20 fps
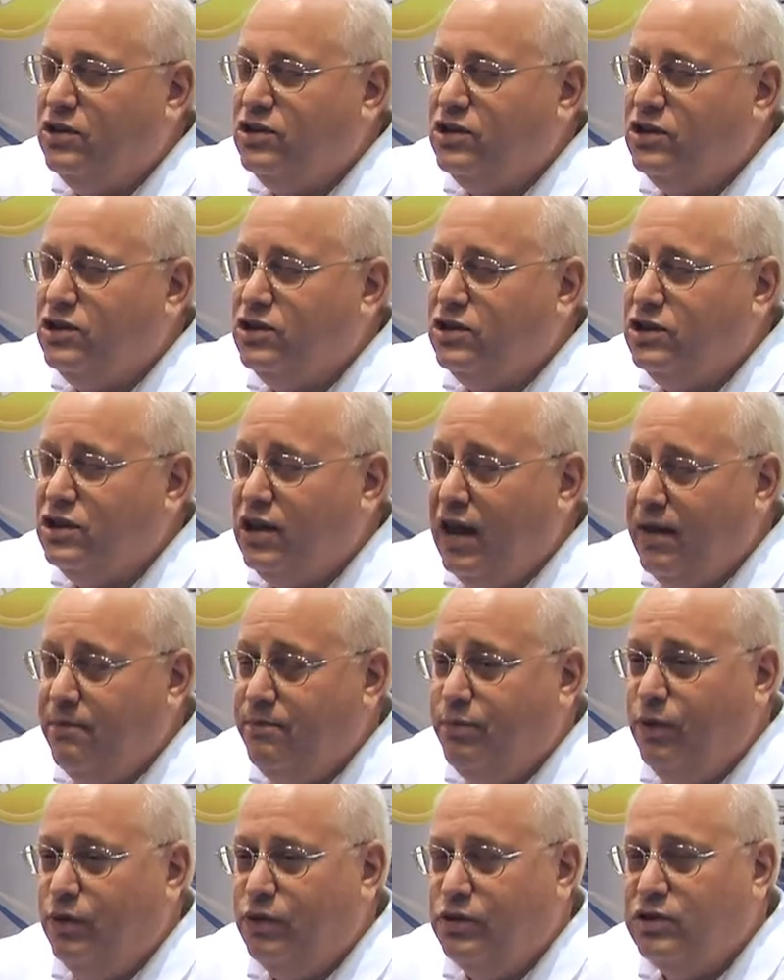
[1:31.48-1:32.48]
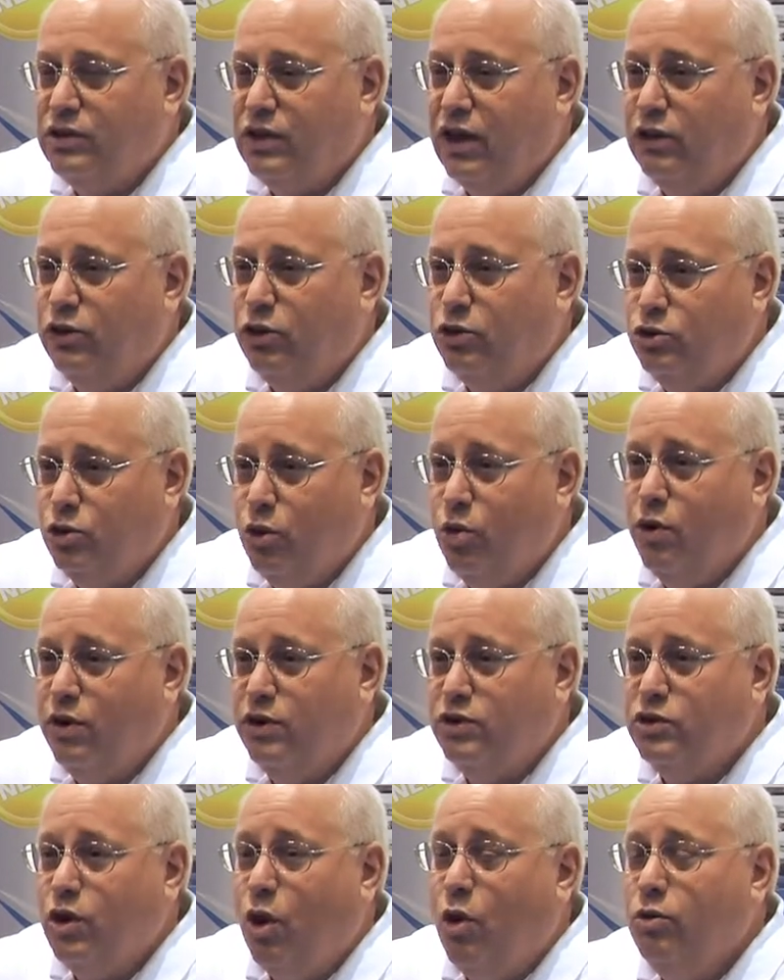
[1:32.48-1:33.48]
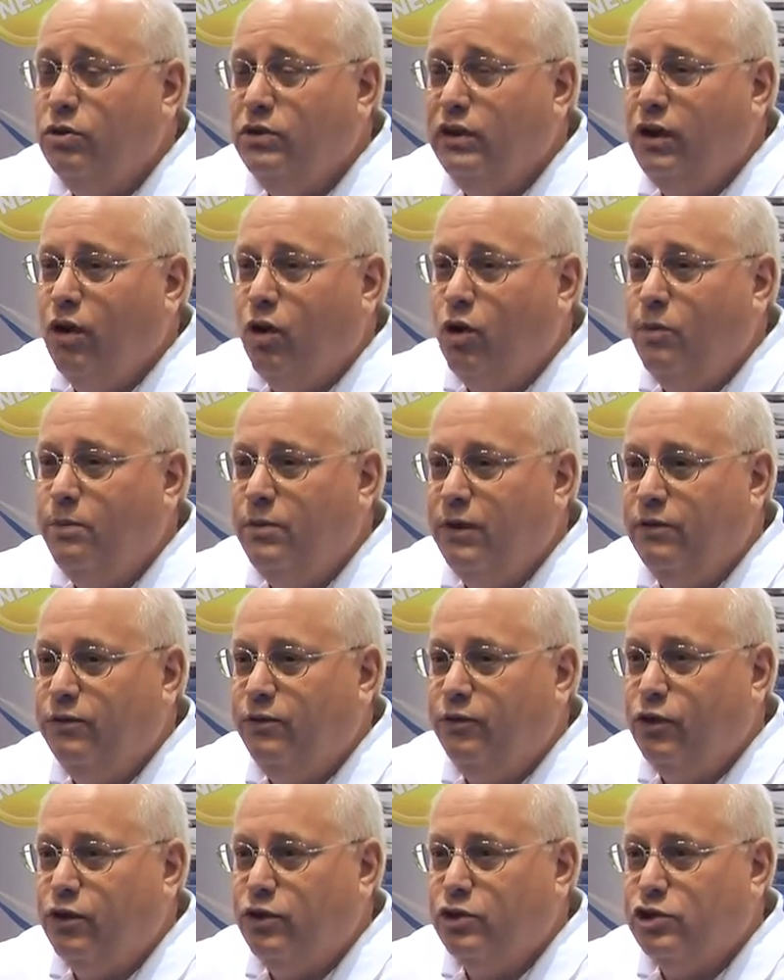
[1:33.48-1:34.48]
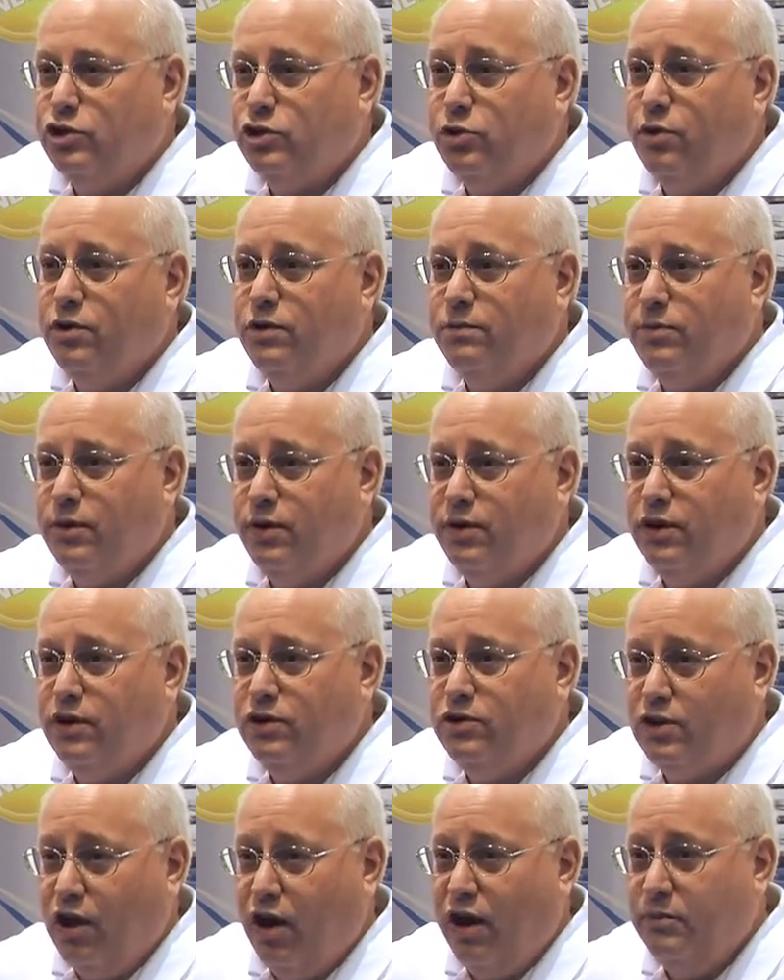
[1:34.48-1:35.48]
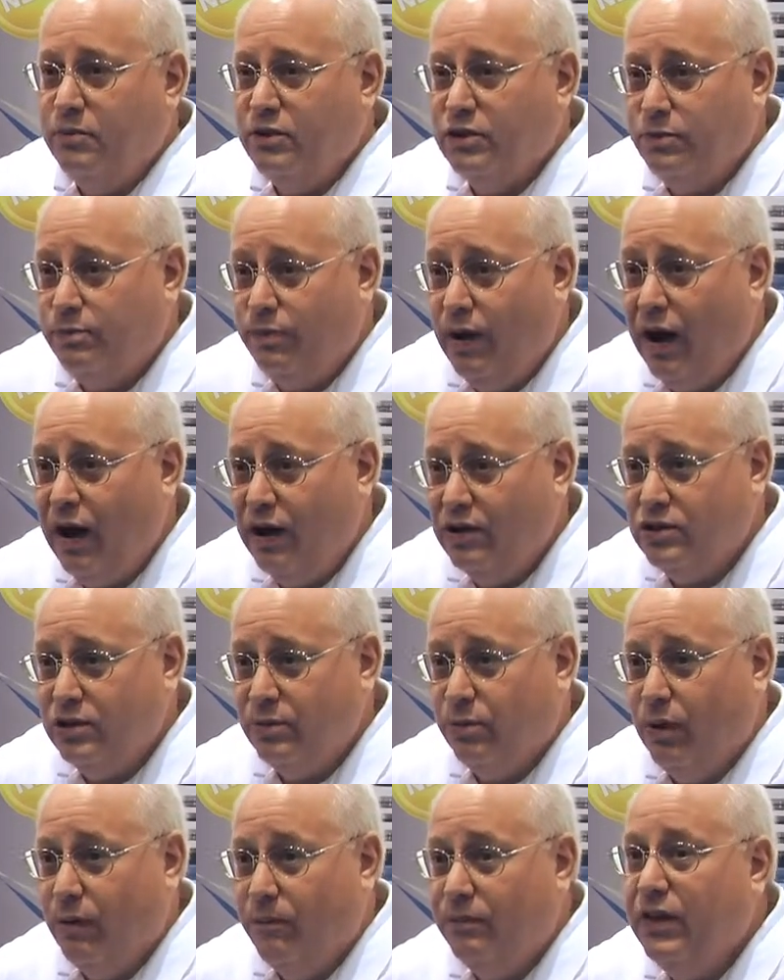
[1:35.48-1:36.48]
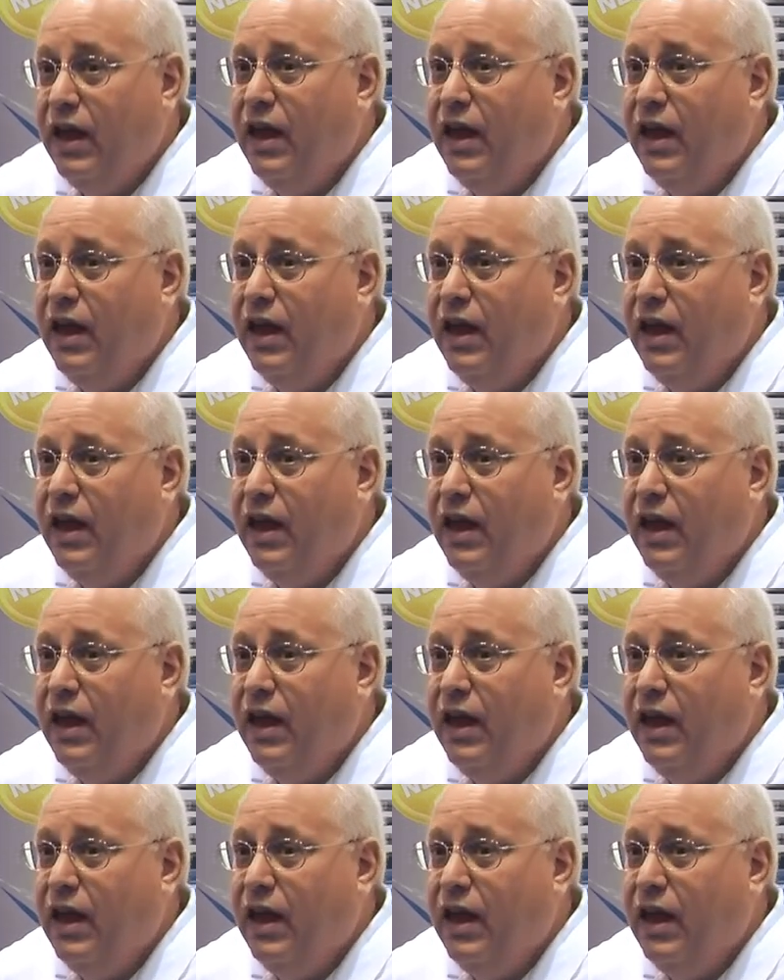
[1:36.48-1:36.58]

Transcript: the samples and the doors only open for as short a period of time as possible.